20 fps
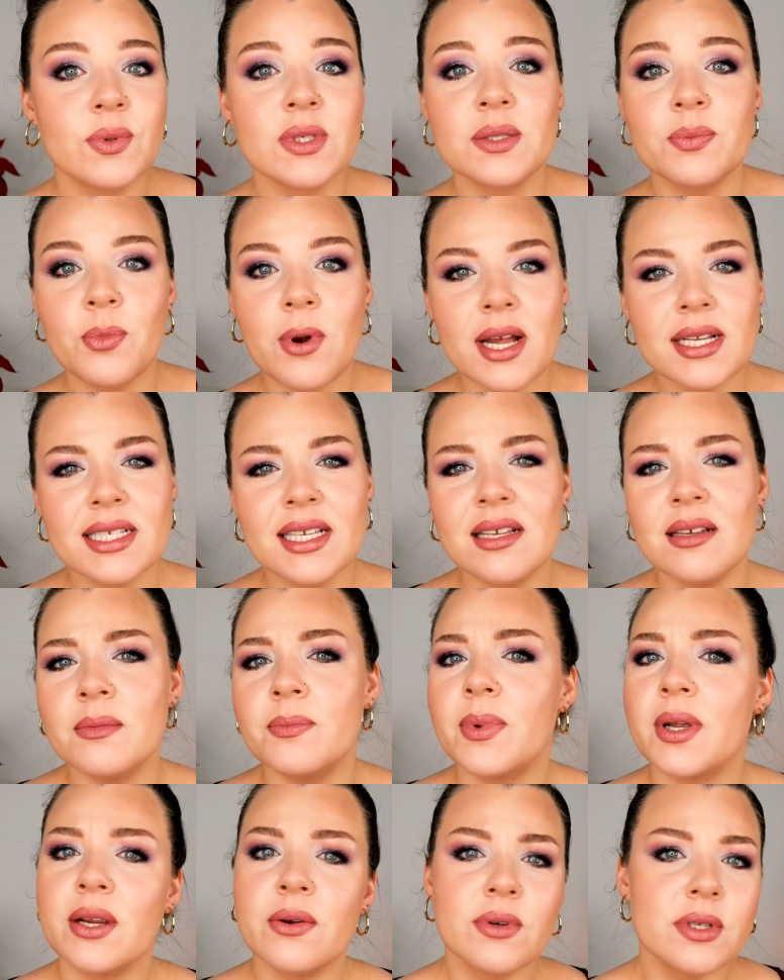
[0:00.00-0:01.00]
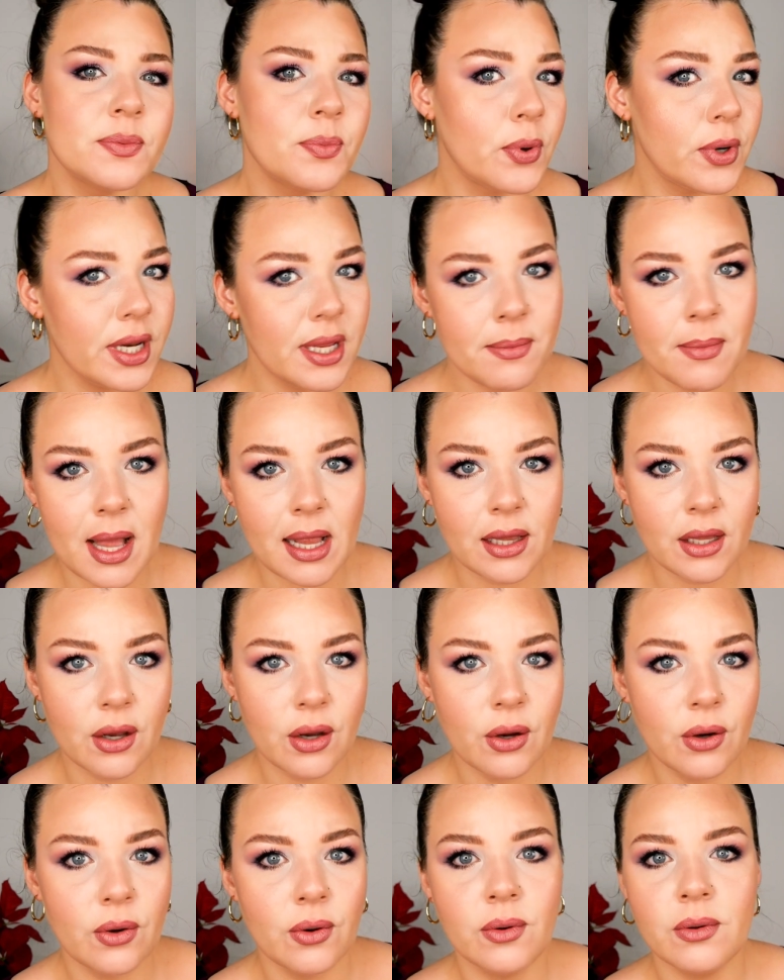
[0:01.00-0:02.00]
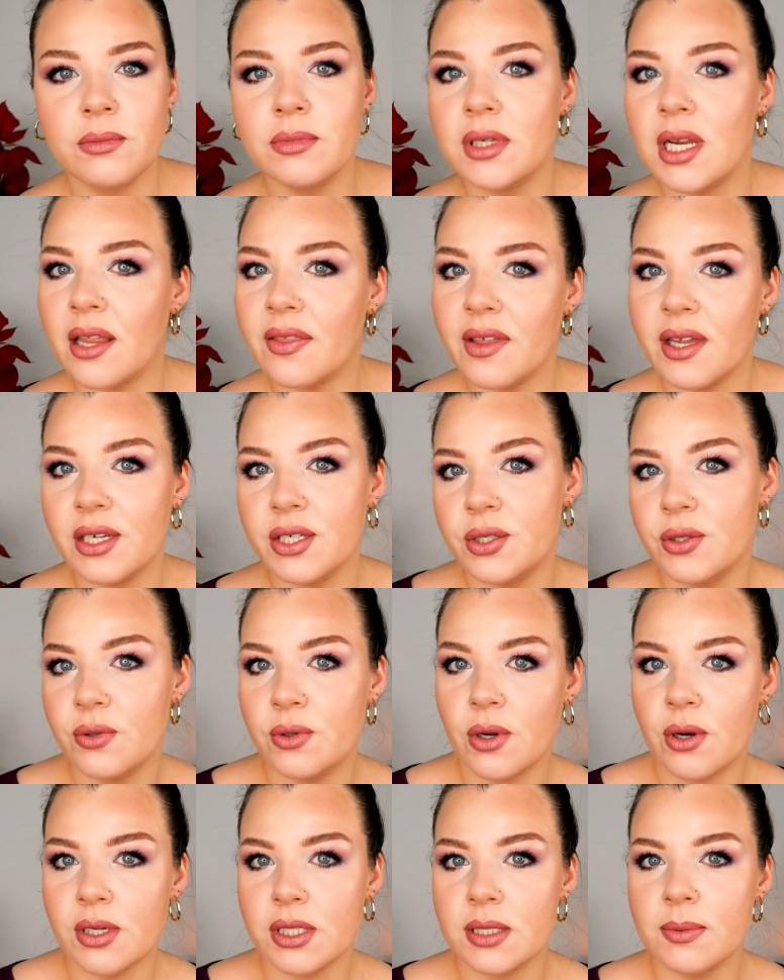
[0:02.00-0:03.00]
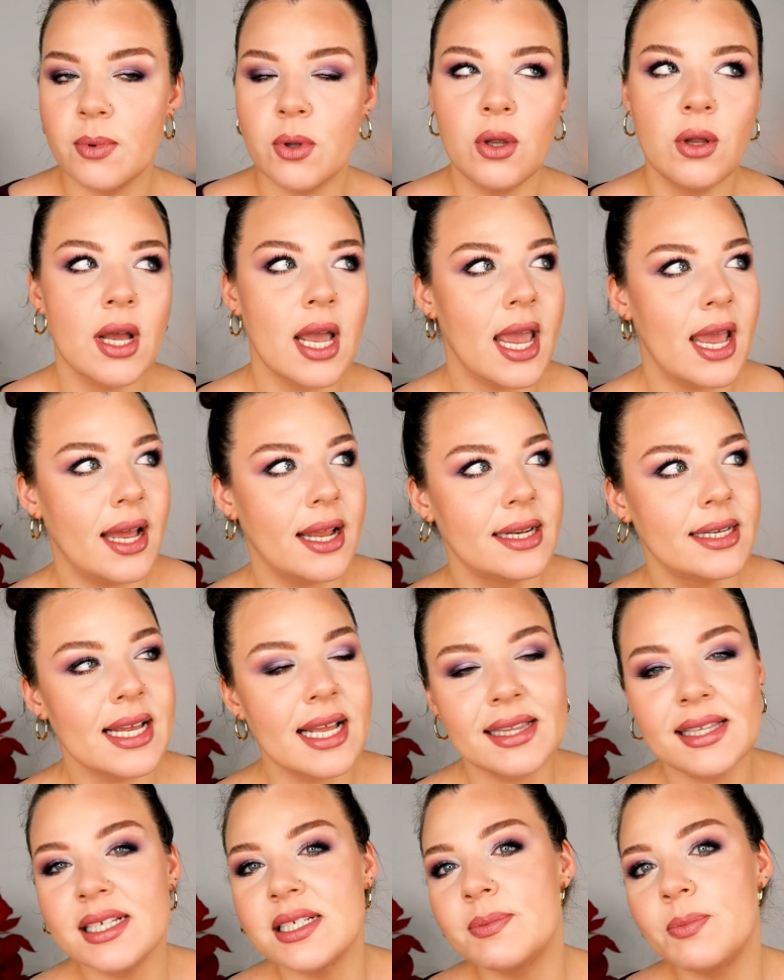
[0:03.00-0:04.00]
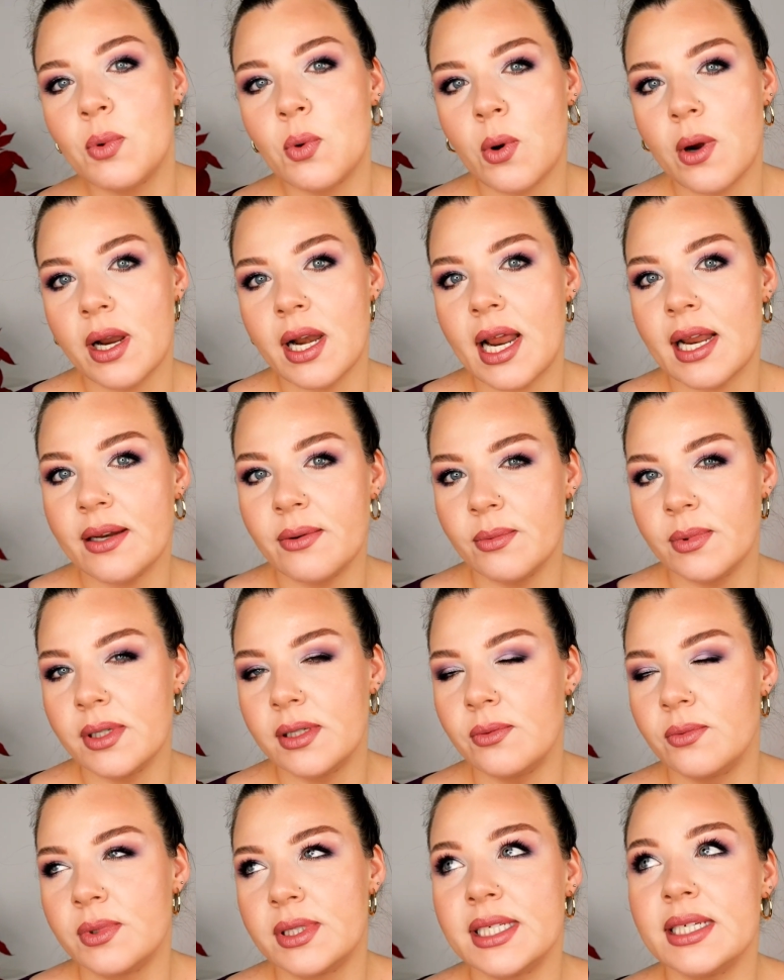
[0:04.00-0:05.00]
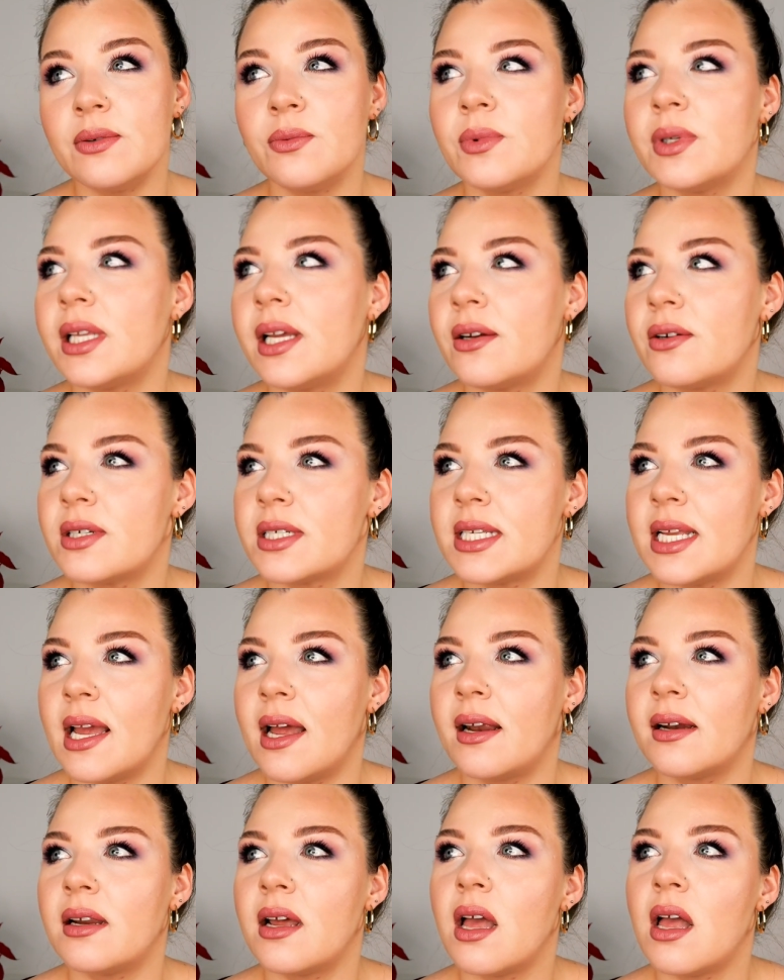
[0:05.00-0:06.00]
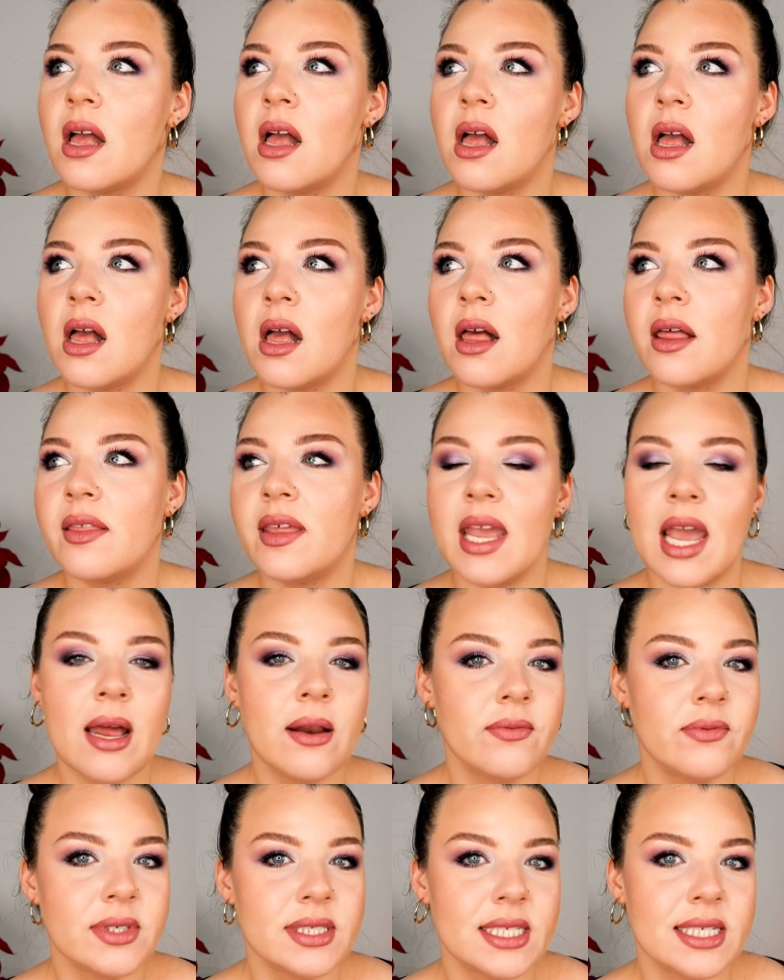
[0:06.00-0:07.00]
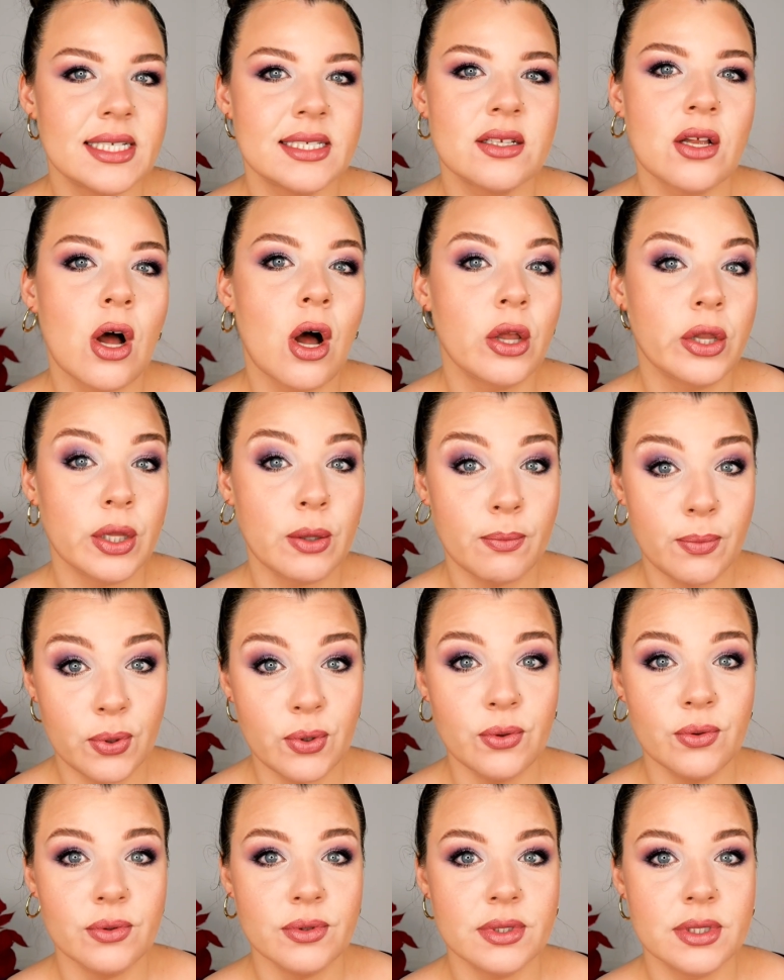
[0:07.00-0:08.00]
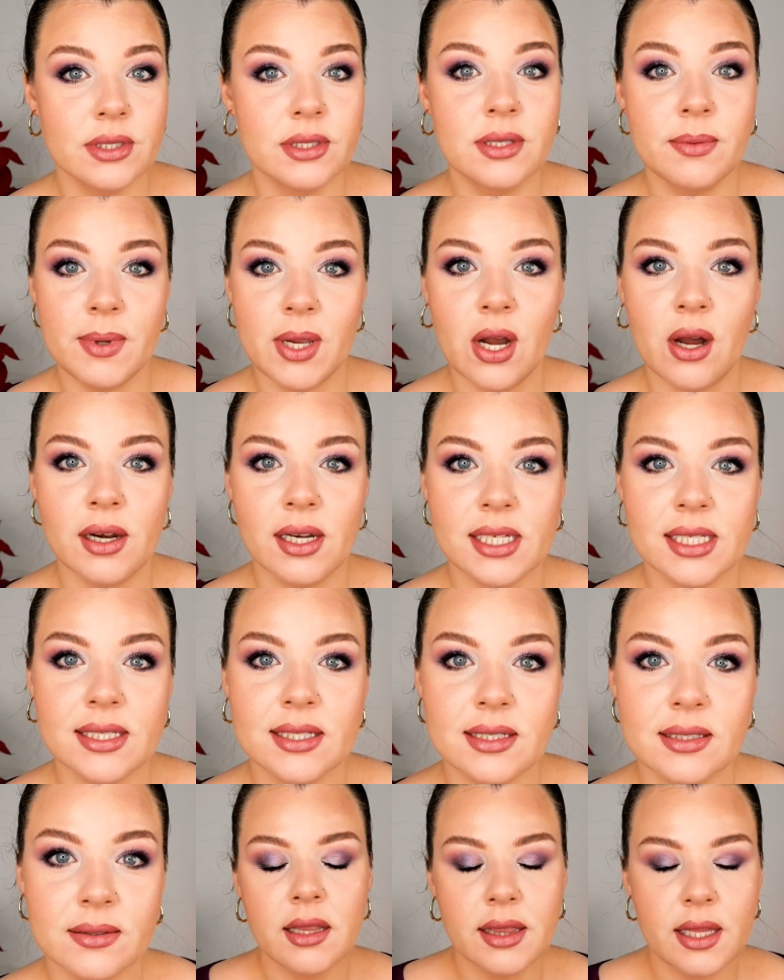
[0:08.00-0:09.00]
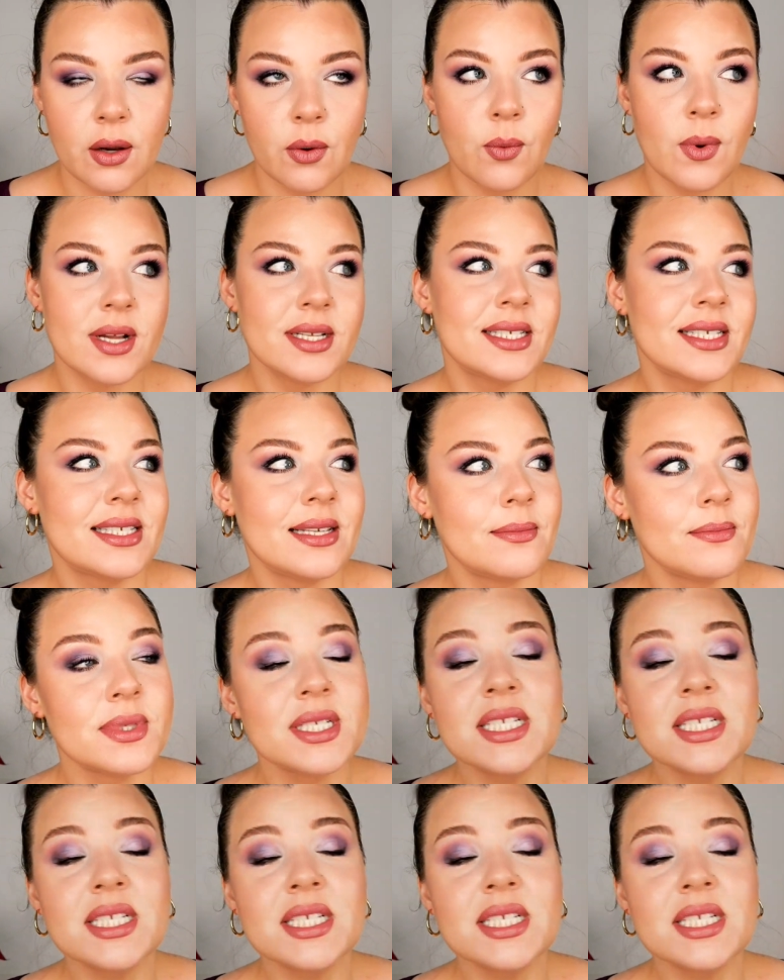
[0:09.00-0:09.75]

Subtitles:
was present, but it was pretty mellow, nothing too noticeable. And at this point, I didn't really understand the emphasis on the booze, to be honest. There was some